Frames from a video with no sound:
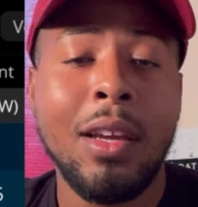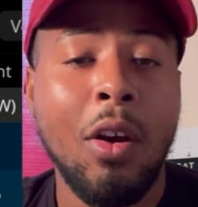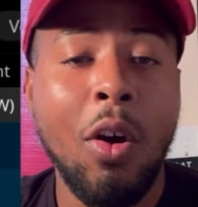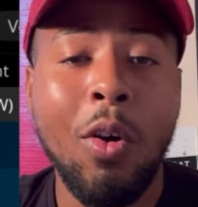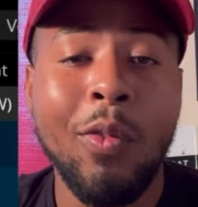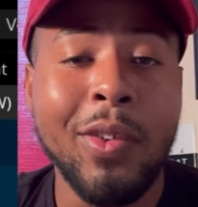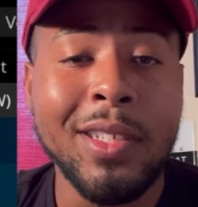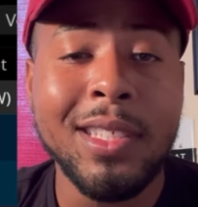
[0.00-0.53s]

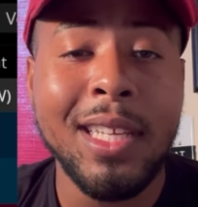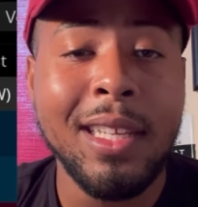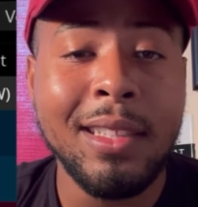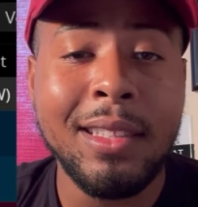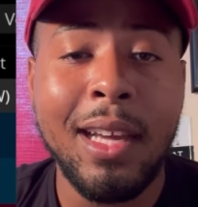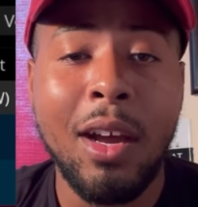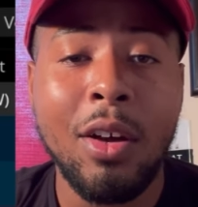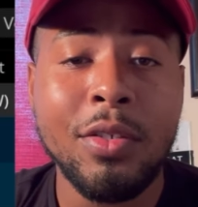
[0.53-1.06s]
over
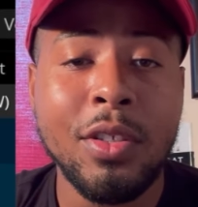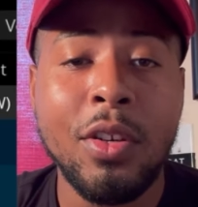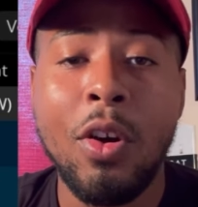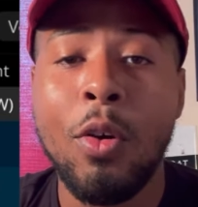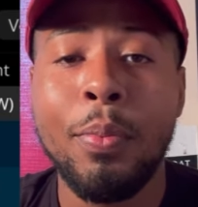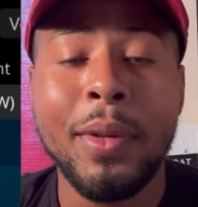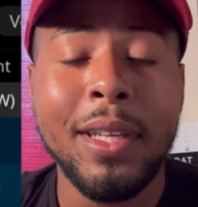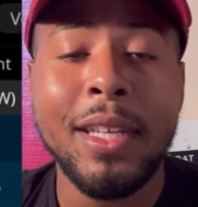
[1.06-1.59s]
10,000
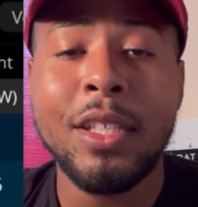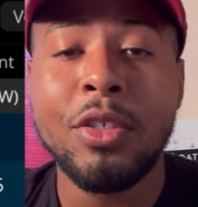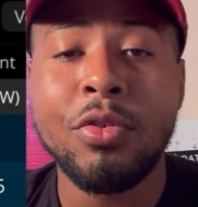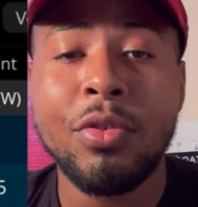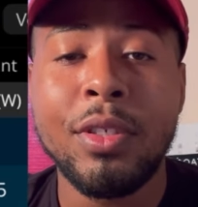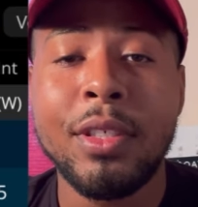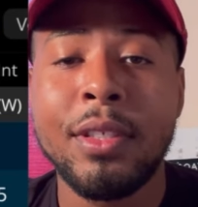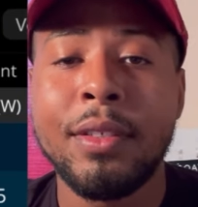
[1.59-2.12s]
open
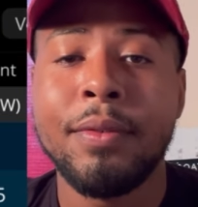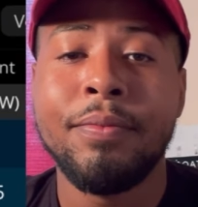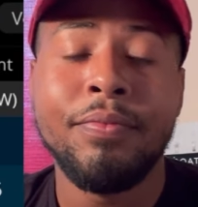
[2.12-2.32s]
interest.